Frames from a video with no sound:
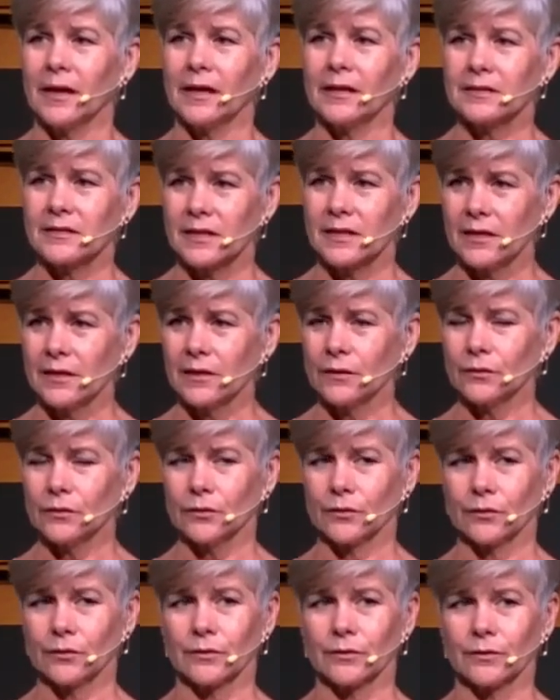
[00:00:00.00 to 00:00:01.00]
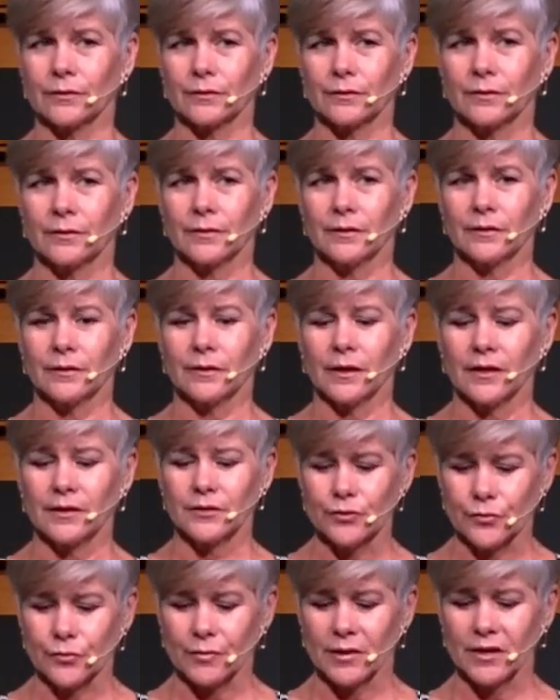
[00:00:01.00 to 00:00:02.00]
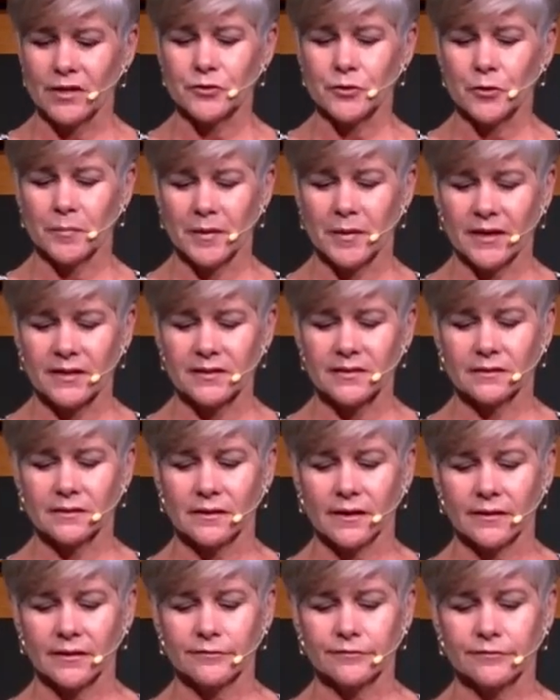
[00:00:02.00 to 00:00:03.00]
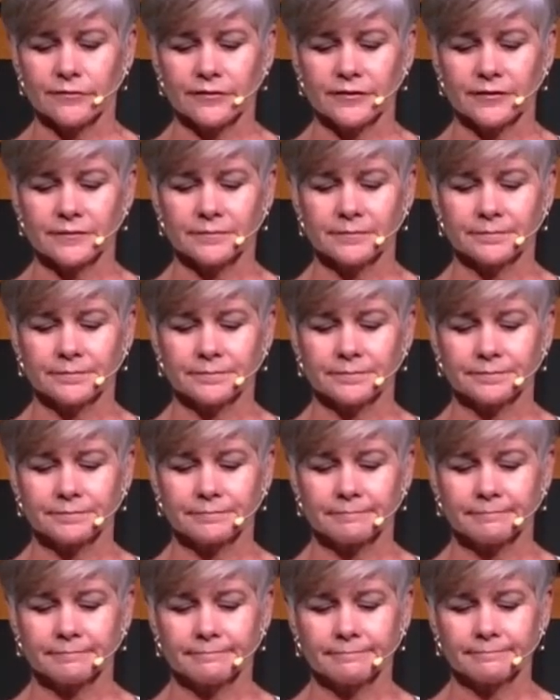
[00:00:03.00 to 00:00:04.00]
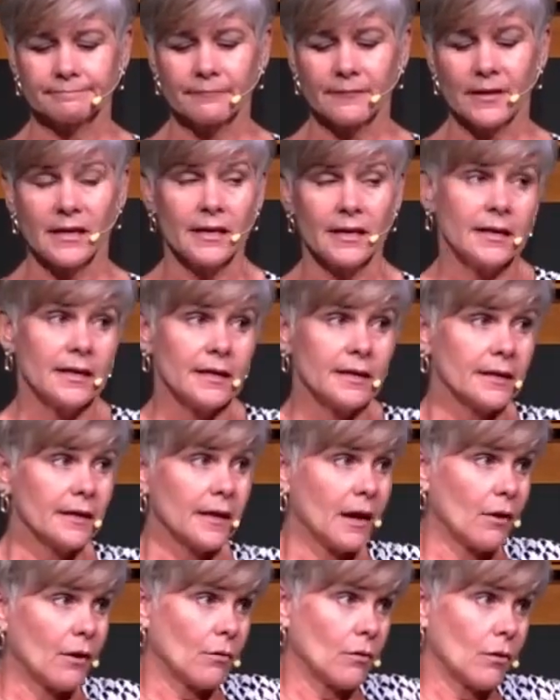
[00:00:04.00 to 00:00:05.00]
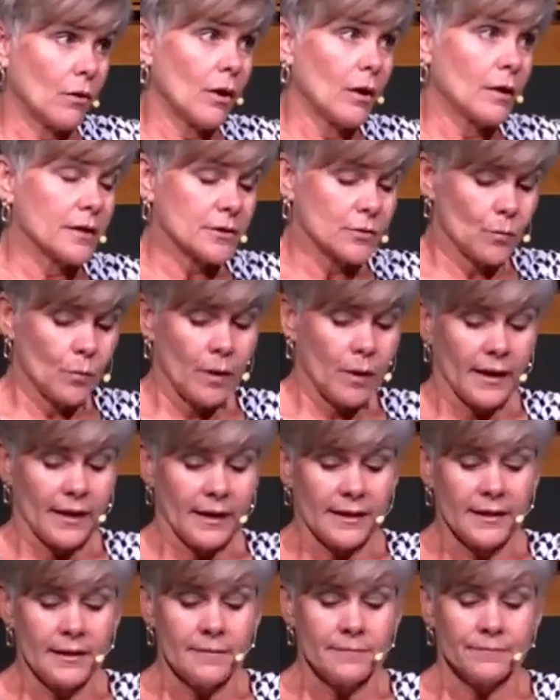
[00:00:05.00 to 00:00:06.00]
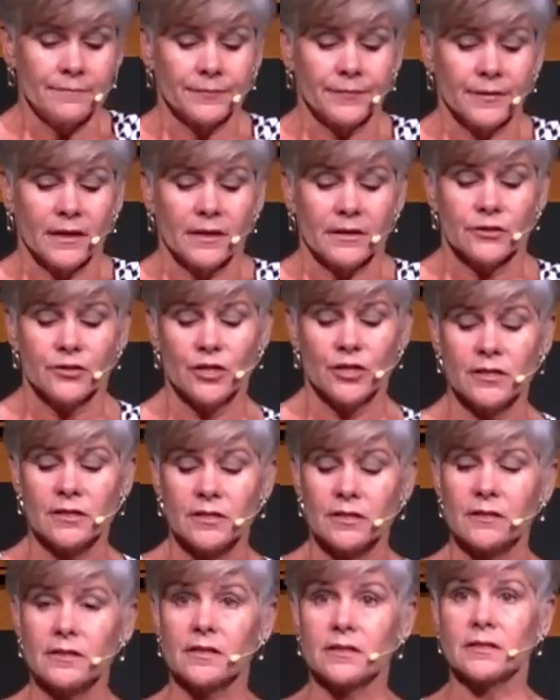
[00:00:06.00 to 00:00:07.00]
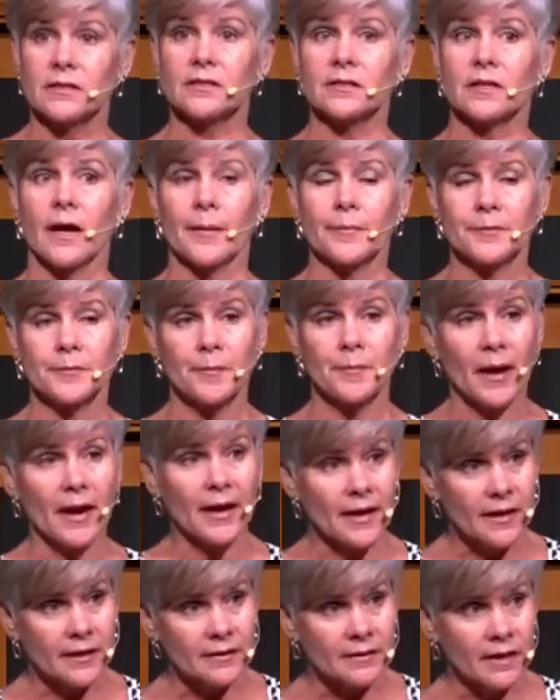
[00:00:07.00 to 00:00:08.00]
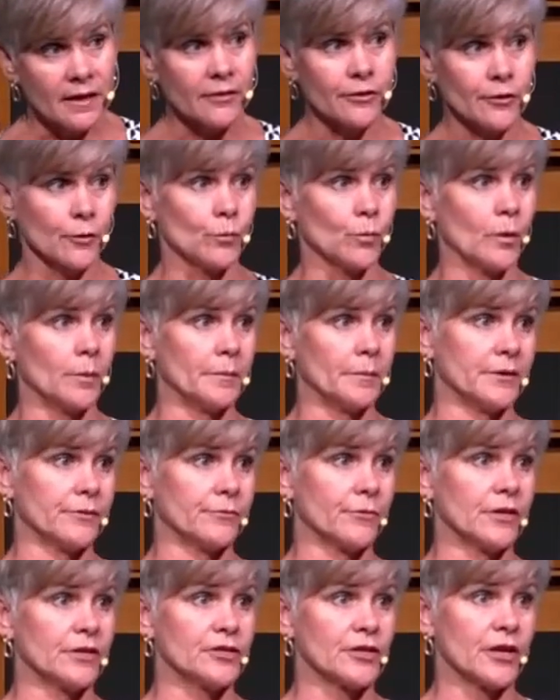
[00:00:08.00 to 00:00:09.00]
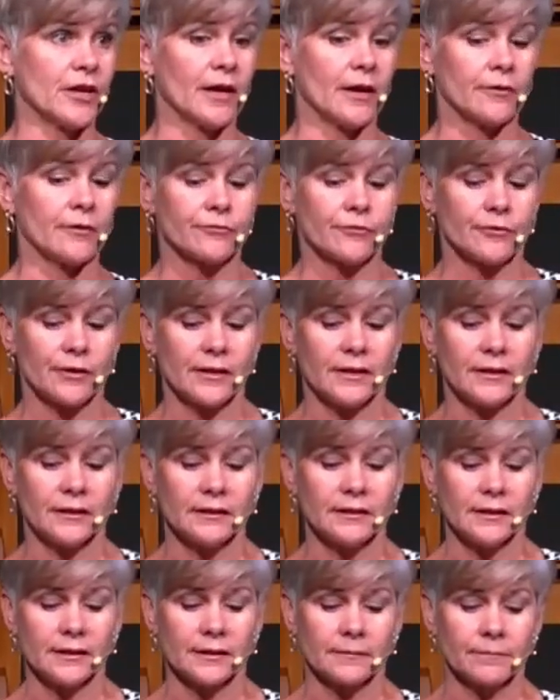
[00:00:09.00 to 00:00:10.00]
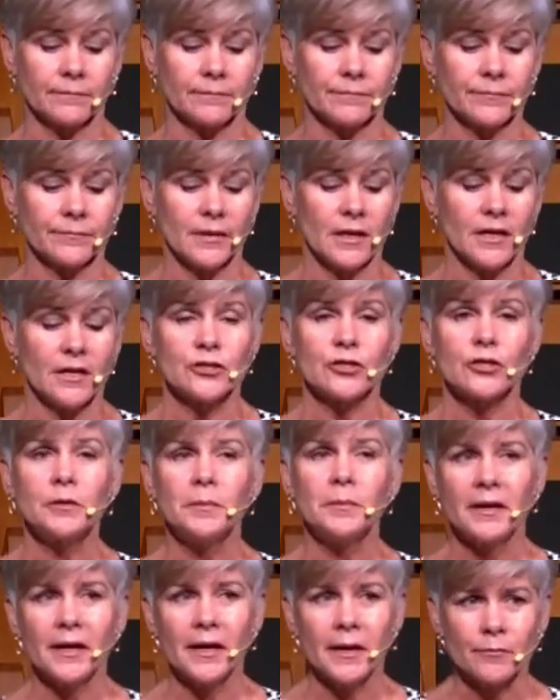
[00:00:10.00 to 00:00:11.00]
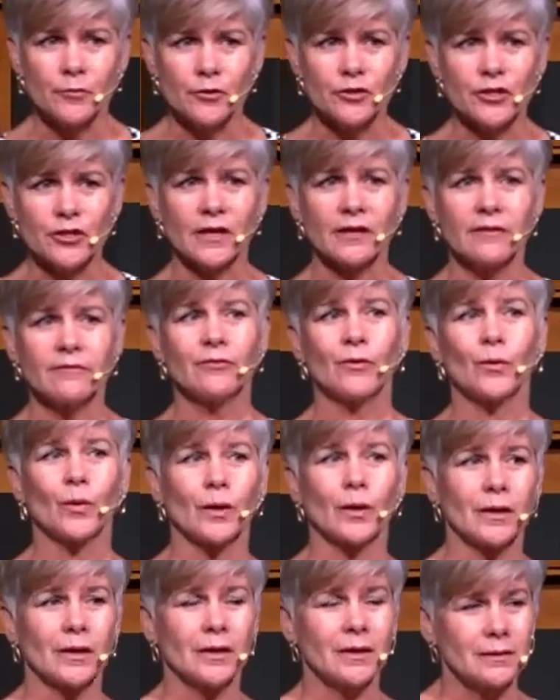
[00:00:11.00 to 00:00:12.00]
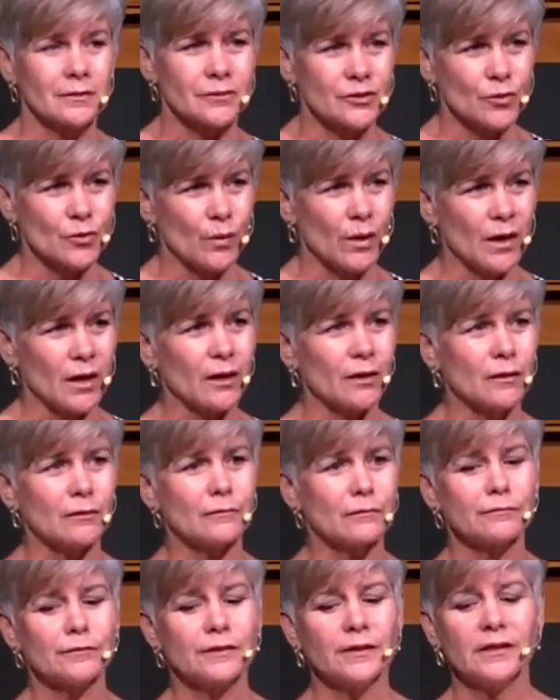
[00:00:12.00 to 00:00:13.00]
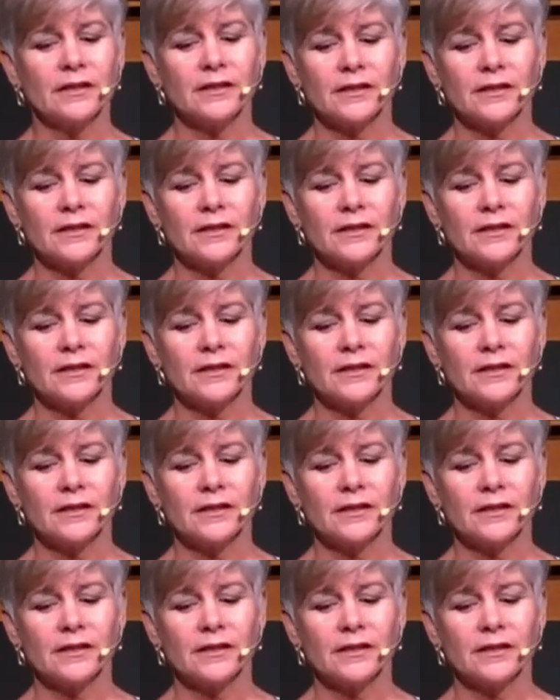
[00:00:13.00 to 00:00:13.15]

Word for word: and to heal her and to raise her back to life. Now, on his way, Jesus is stopped by another woman reaching out for healing. She'd been hemorrhaging for 12